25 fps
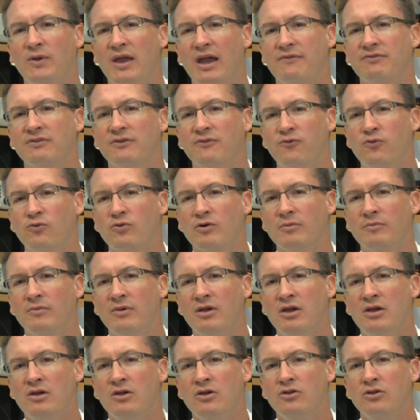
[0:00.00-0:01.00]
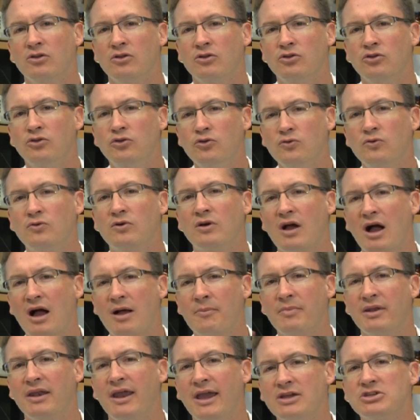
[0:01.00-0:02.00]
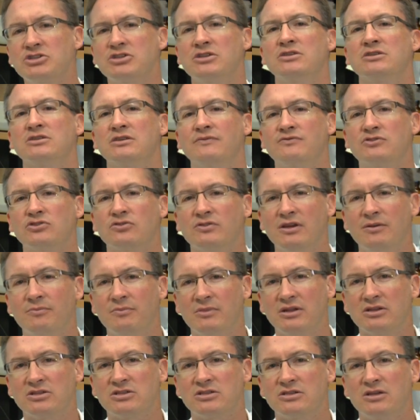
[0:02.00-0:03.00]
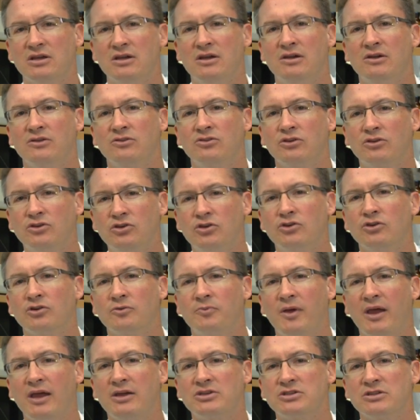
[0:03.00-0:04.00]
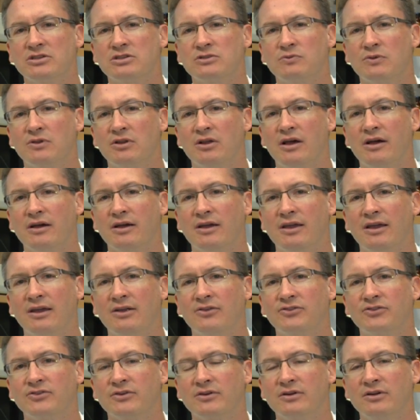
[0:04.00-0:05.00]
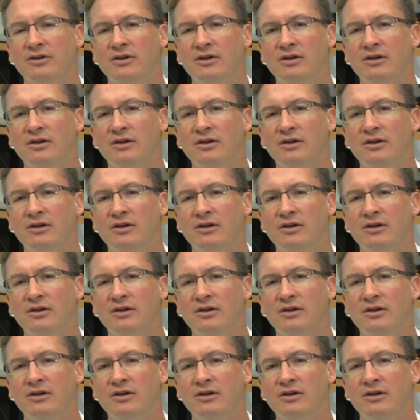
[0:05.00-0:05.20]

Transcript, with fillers: we have to form new combinations of treatments to cure patients with lung cancer.